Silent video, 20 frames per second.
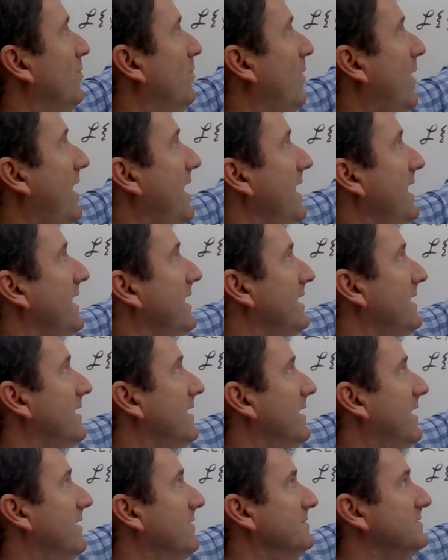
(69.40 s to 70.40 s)

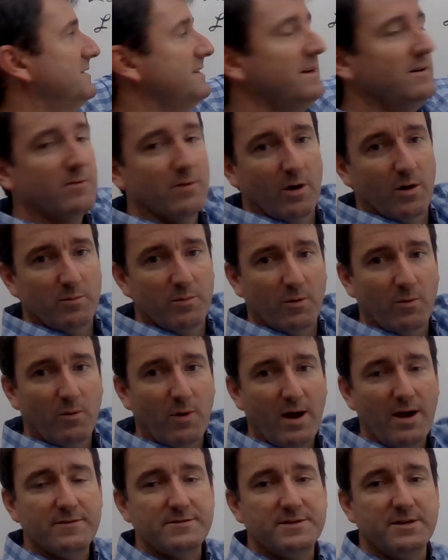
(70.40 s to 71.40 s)
y of 0, but
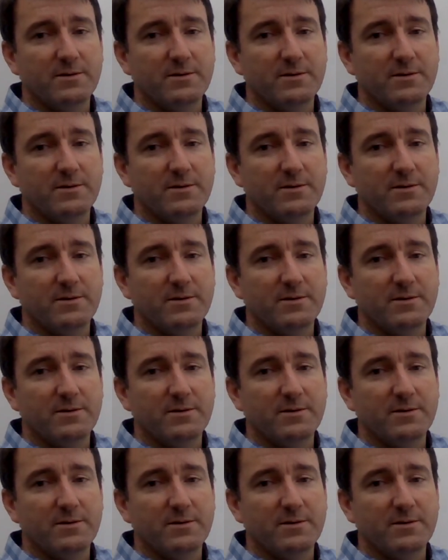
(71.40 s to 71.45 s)
y of